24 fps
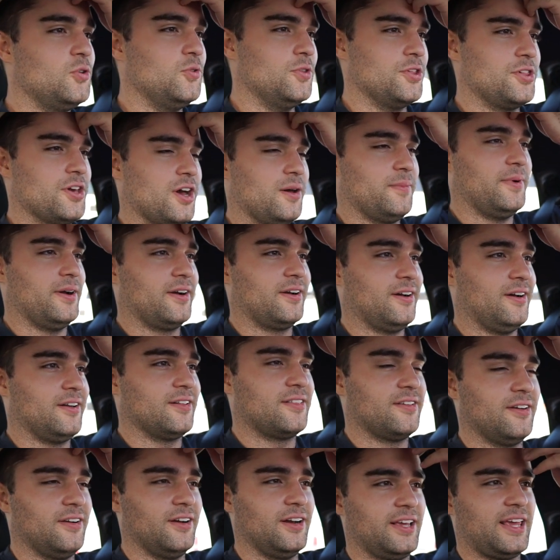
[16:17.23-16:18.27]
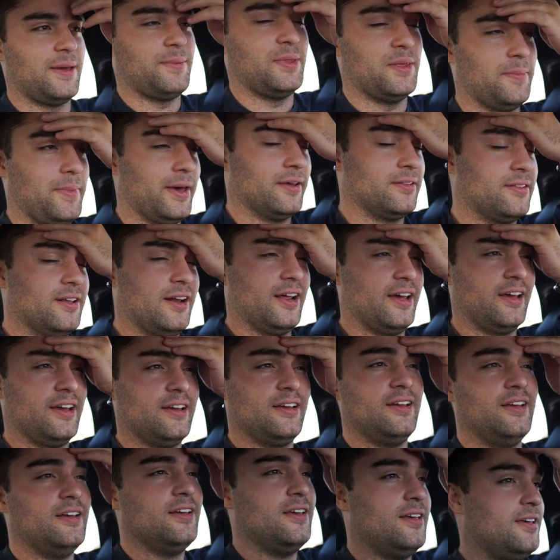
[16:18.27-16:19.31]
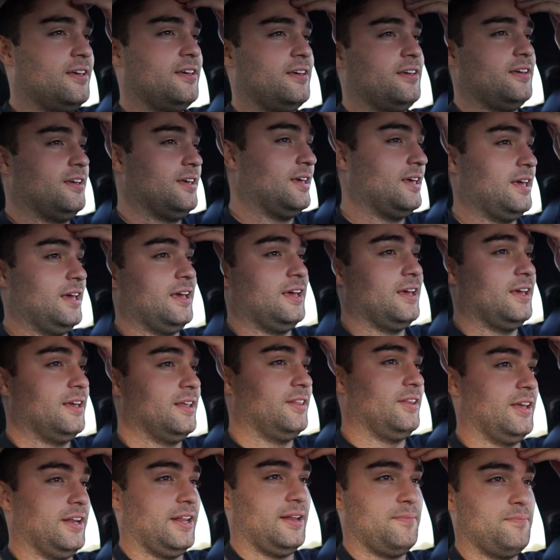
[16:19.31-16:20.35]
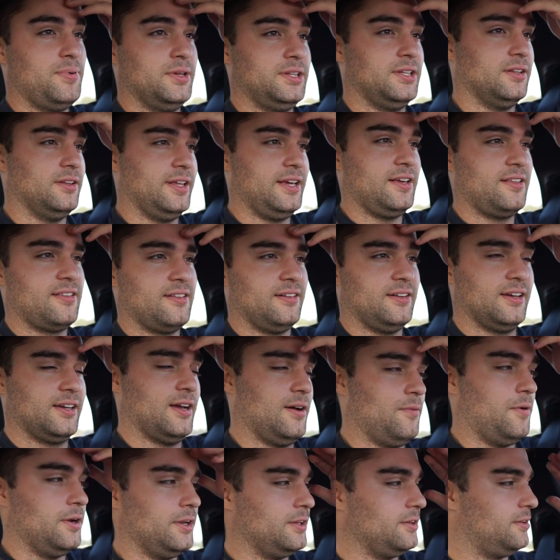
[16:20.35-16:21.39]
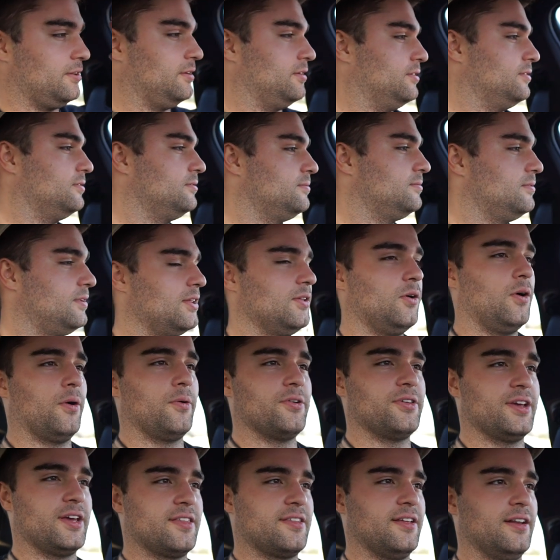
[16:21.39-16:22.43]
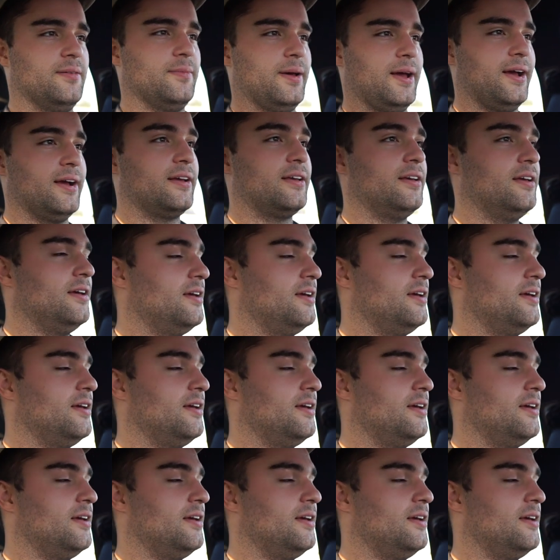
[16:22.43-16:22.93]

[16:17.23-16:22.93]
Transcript: to the John Mayer concert. It came in the mail today, and they didn't put the links in like I wanted to. The whole reason I sent it back.